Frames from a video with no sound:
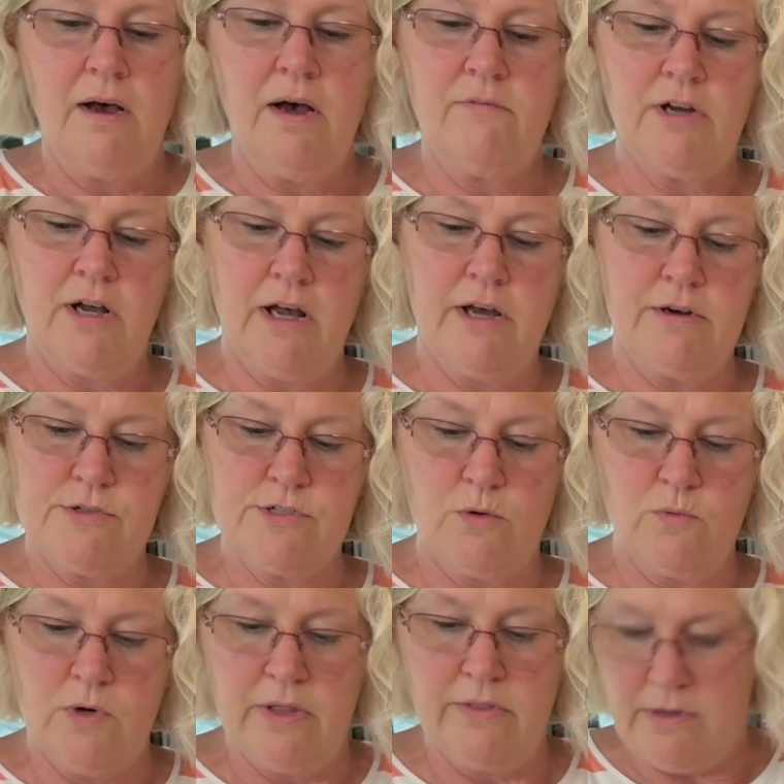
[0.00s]
Avocados
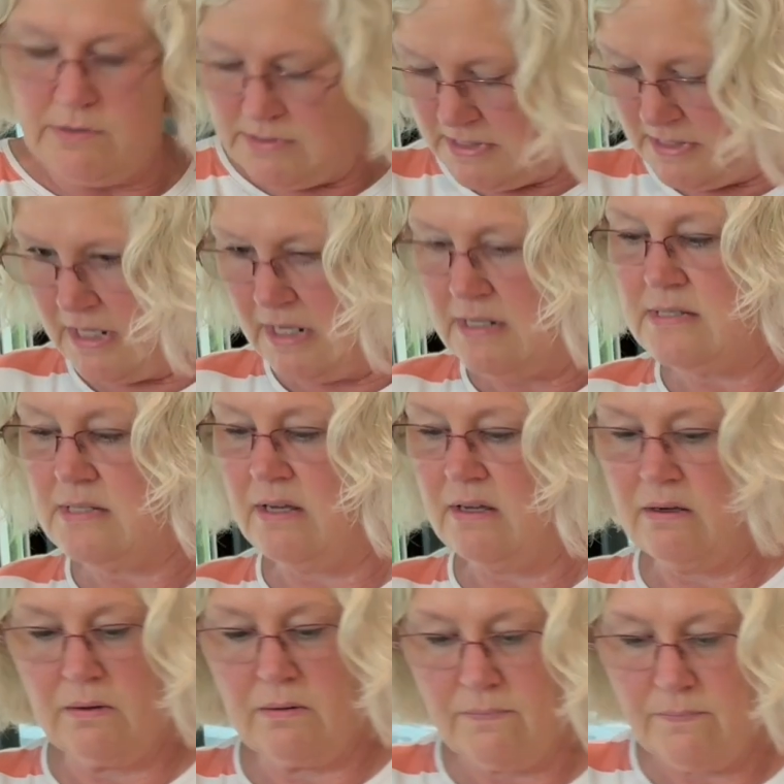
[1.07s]
are one of those things
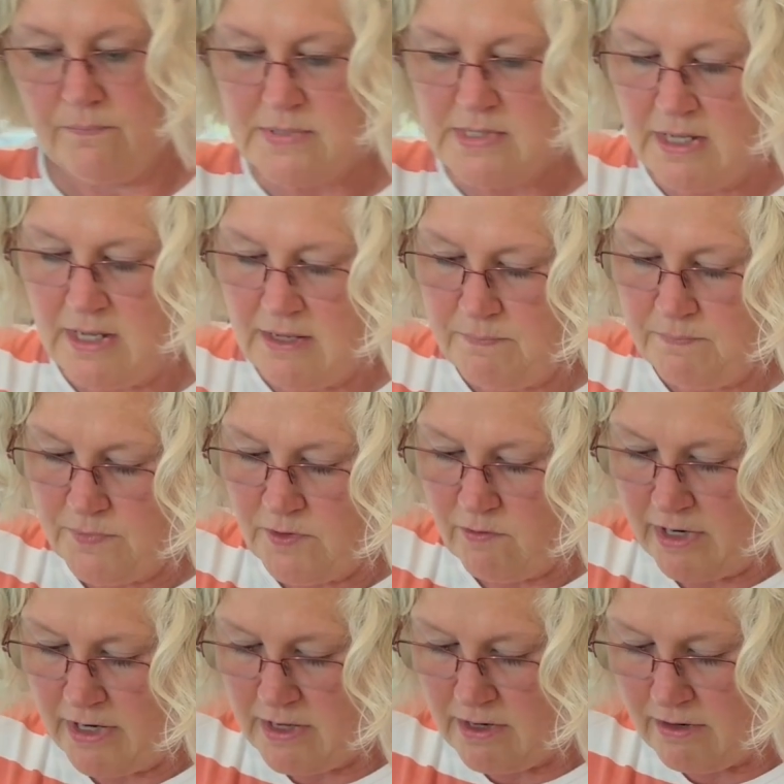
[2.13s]
that, oh, see,
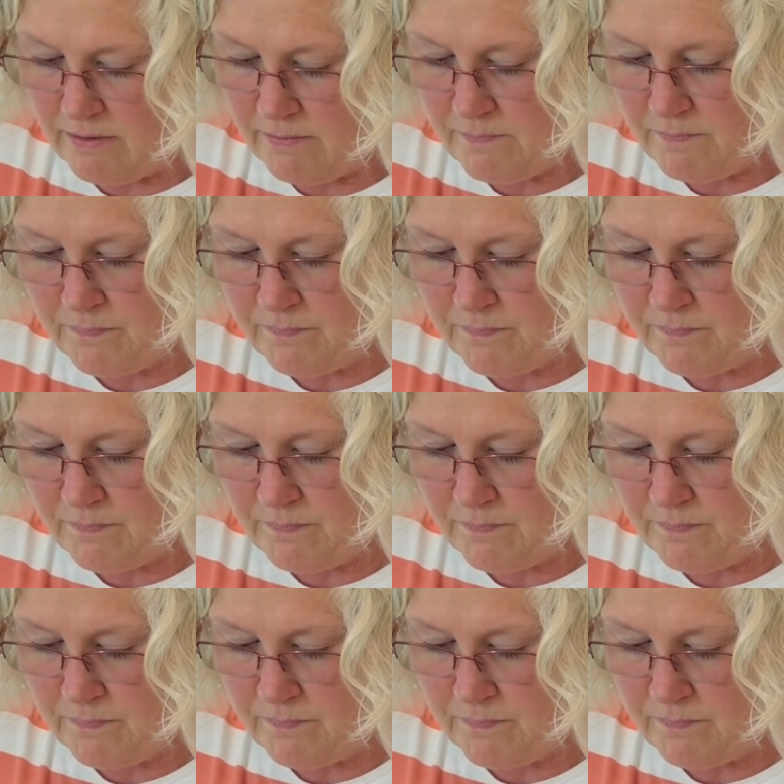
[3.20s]
right here.